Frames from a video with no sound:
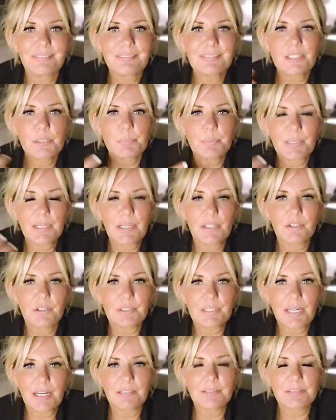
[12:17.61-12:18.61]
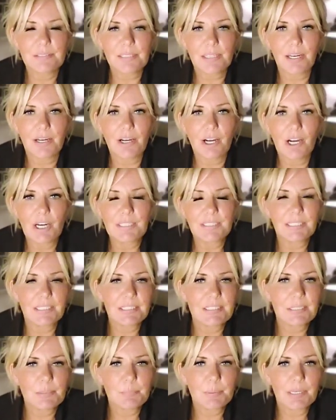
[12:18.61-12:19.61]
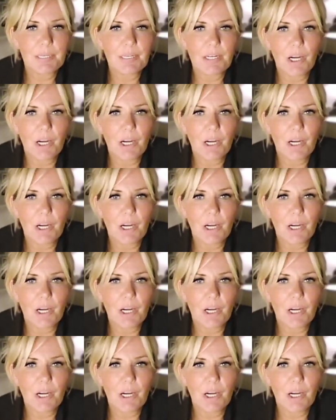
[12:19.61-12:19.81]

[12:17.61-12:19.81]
to be a good hunter, I need to be